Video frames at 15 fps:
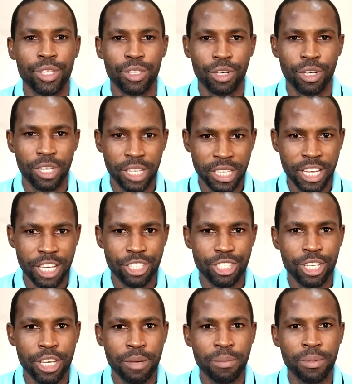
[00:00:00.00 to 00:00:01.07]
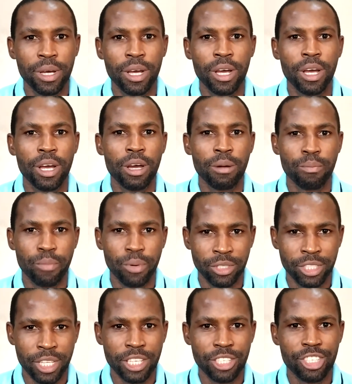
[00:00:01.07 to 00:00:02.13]
your leadership
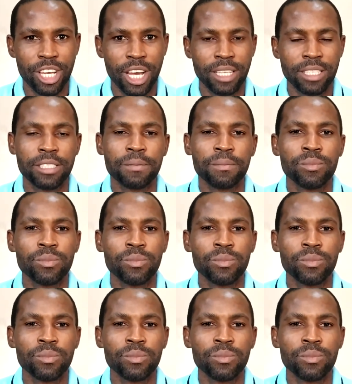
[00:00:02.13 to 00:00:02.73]
potentials.